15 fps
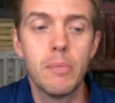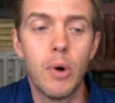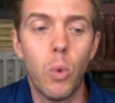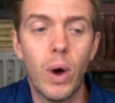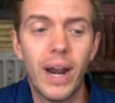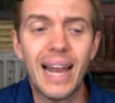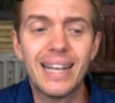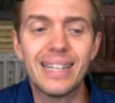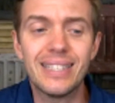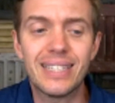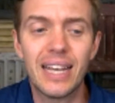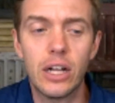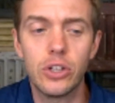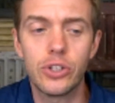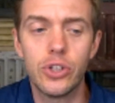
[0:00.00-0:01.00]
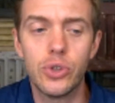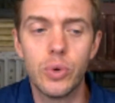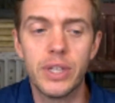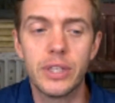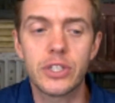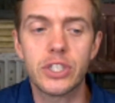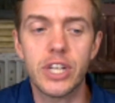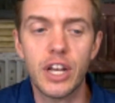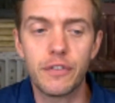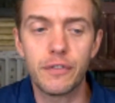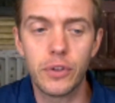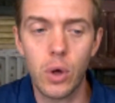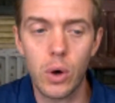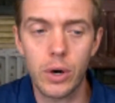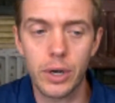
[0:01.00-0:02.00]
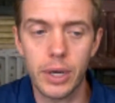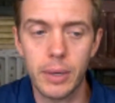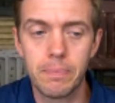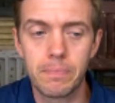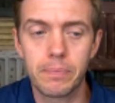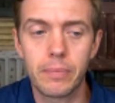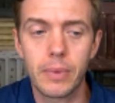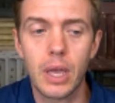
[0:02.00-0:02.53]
But what I can tell you in the state of Florida,